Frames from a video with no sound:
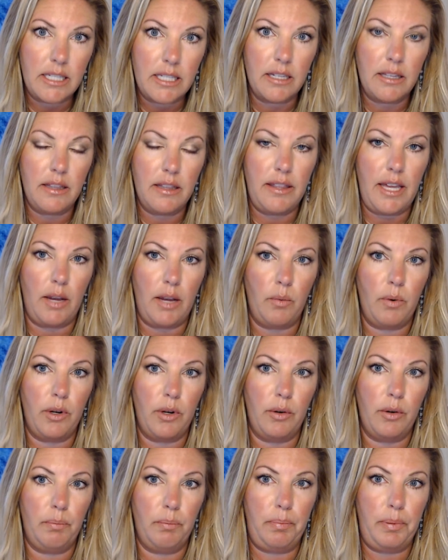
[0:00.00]
They
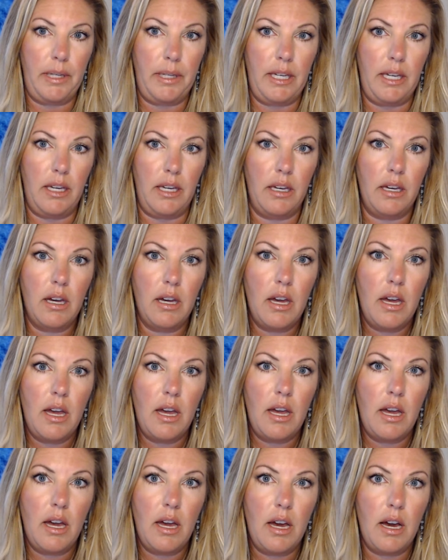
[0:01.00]
will be
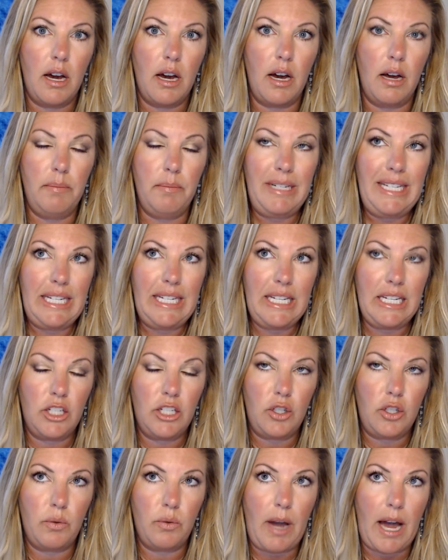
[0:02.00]
uh, needing
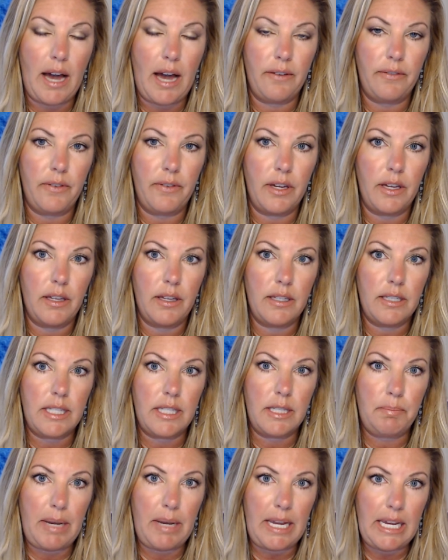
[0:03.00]
to have
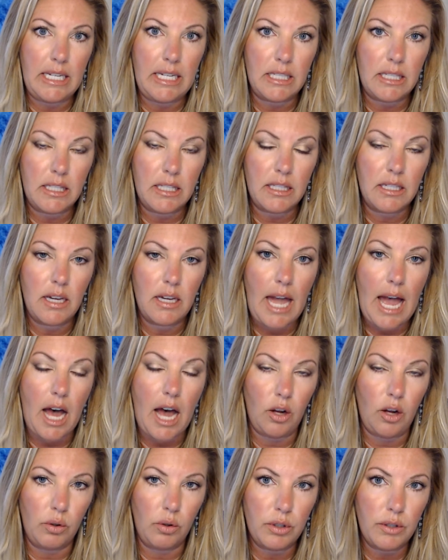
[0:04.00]
space
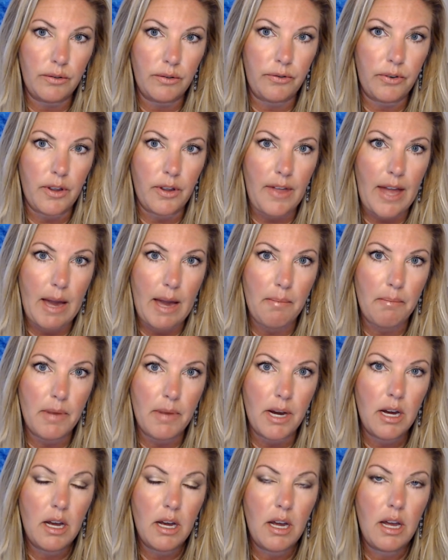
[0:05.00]
held for them
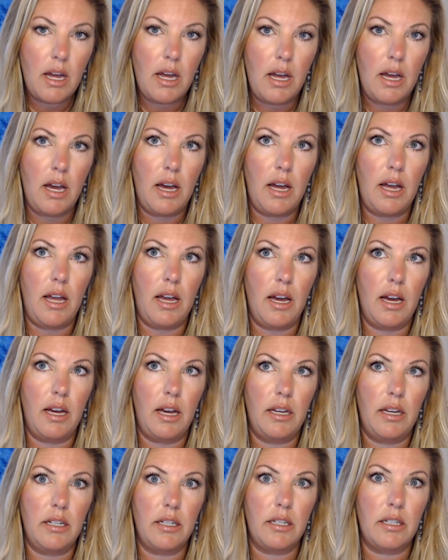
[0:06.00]

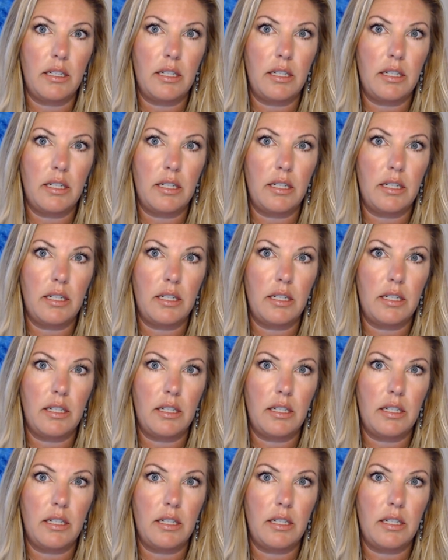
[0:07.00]
and